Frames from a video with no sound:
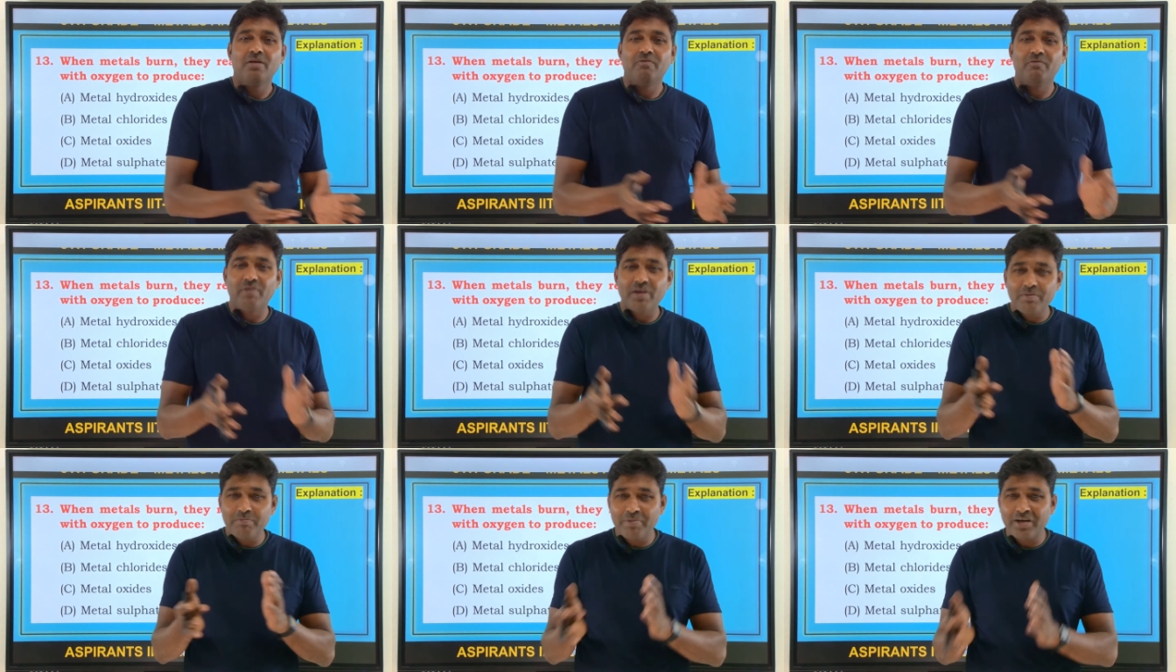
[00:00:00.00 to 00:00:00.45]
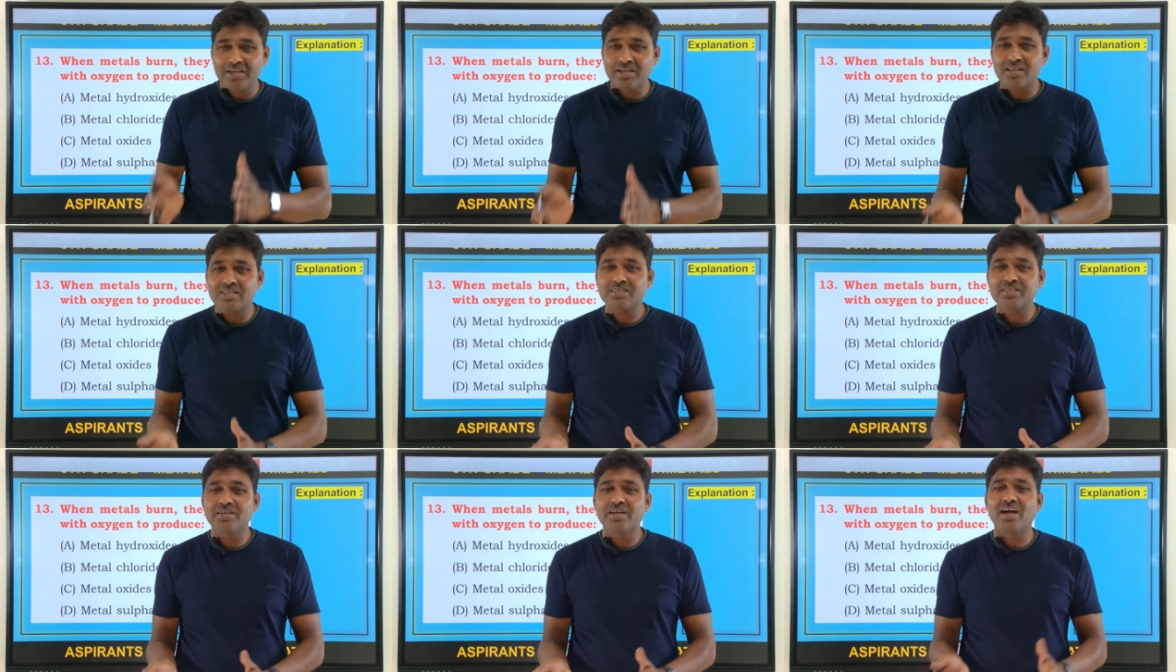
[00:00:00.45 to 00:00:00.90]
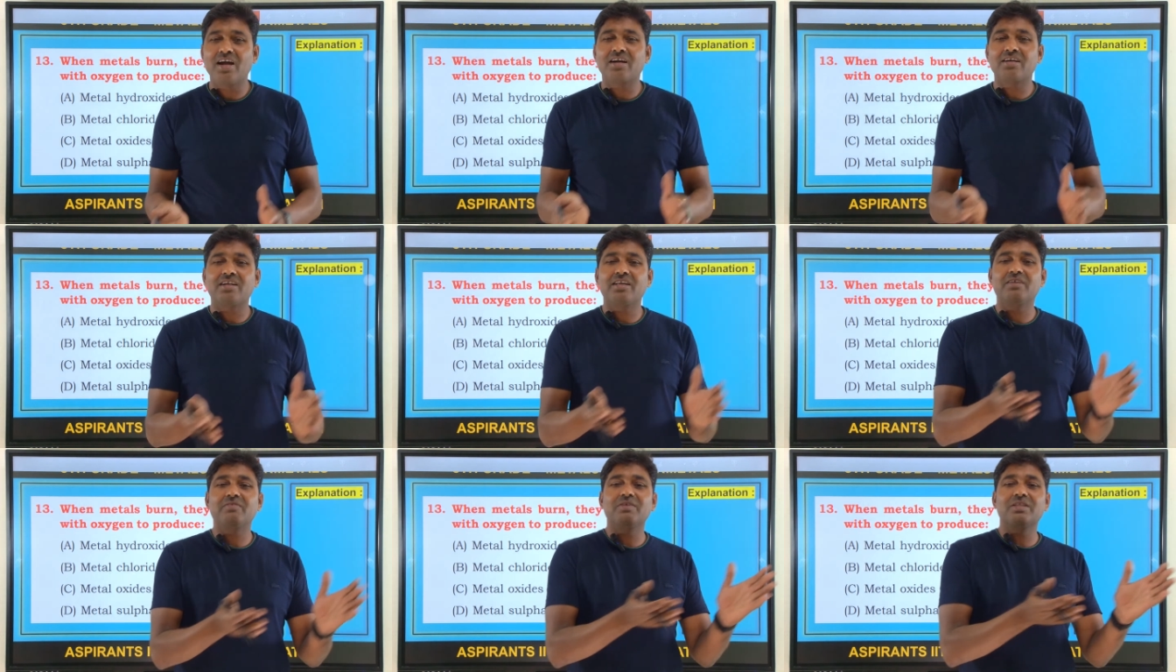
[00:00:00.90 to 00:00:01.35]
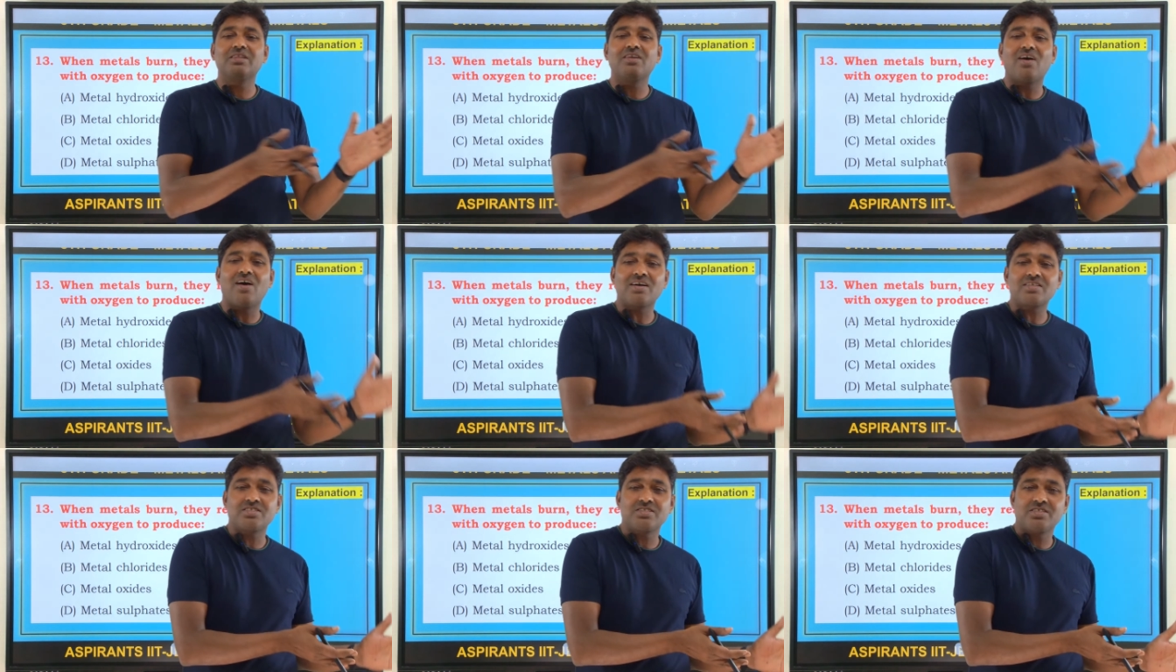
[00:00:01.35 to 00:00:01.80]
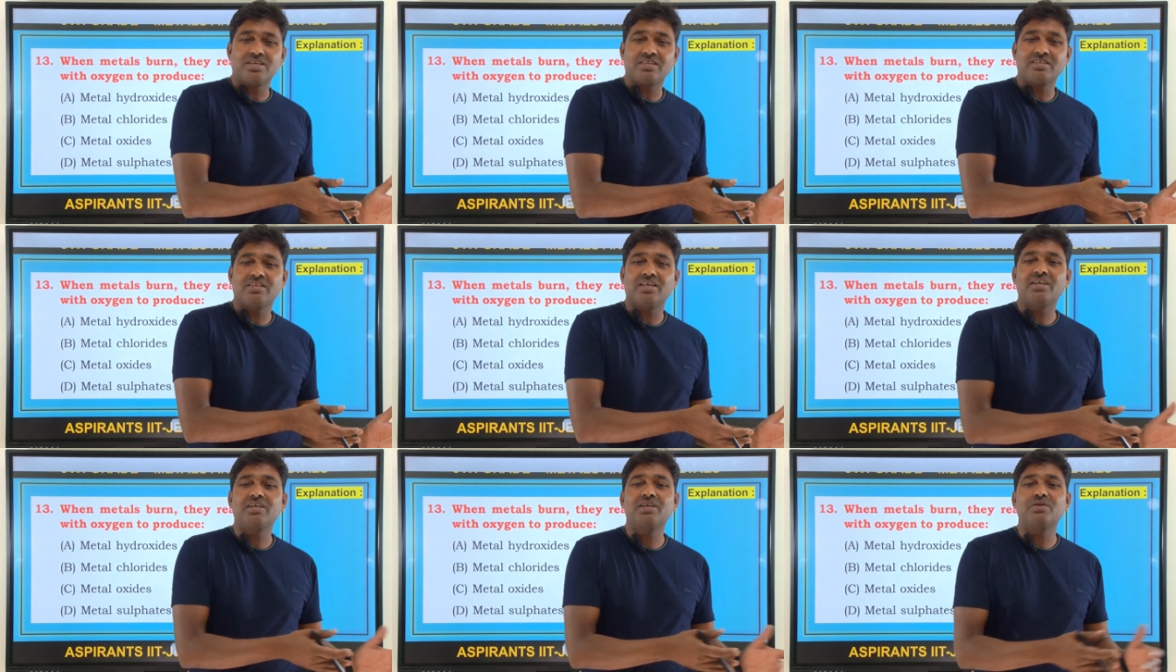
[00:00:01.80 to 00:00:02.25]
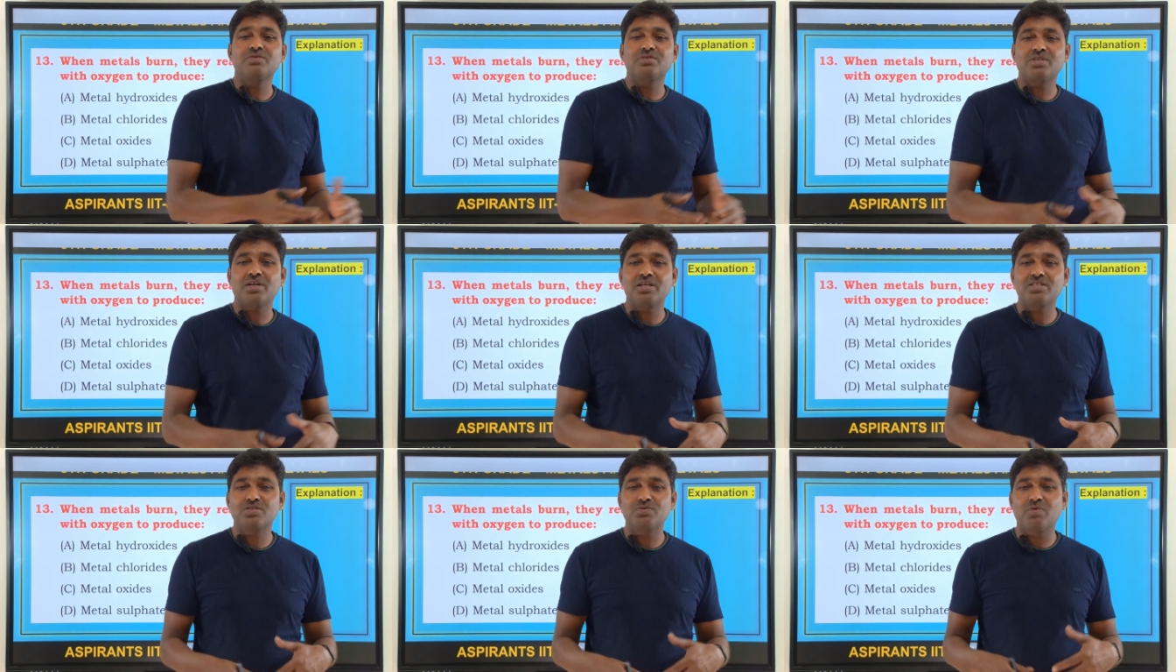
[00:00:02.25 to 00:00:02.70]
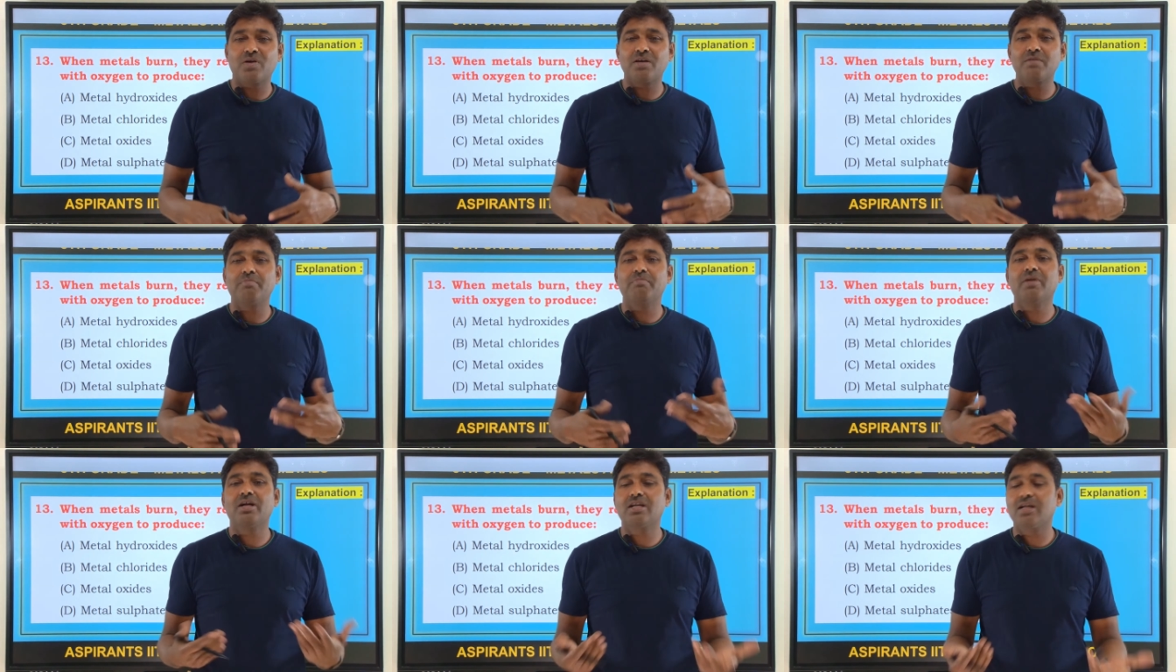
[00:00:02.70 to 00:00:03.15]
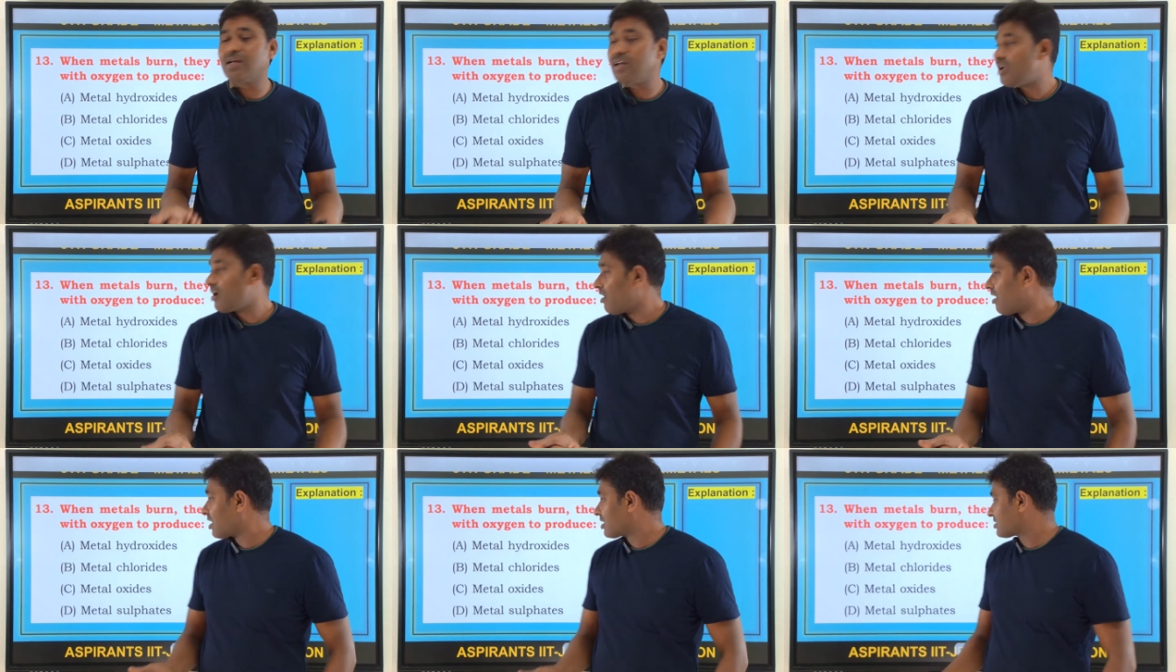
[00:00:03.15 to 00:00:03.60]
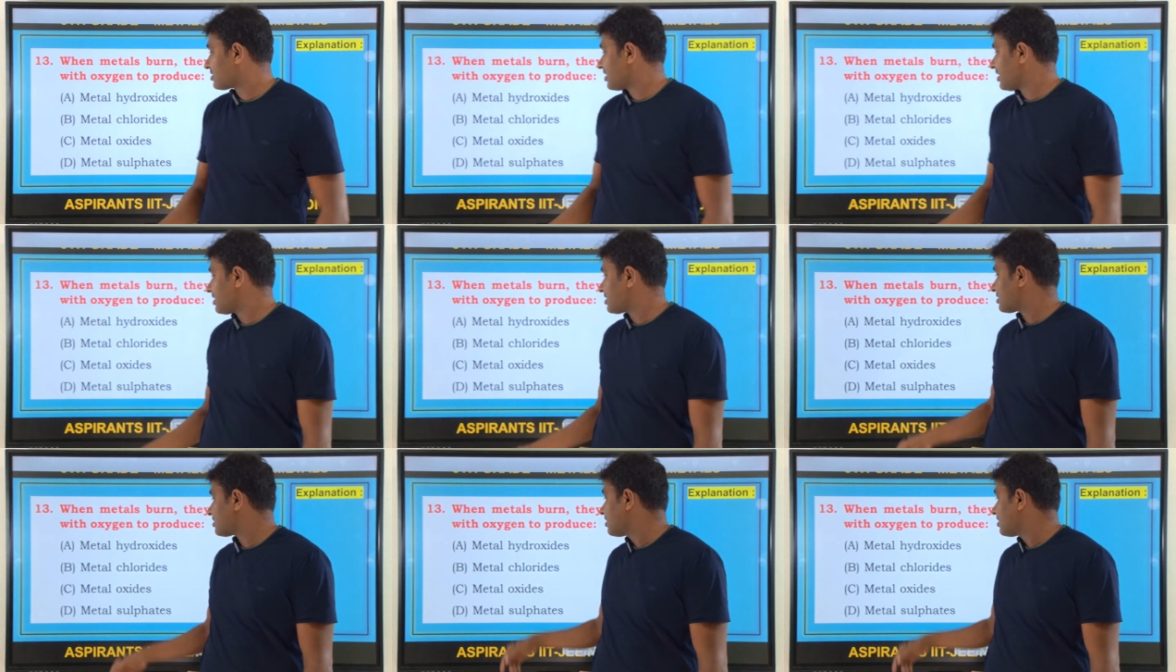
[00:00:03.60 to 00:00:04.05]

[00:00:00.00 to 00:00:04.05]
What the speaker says: When metals reacting with the oxygen, they give rise to what? Metal oxides.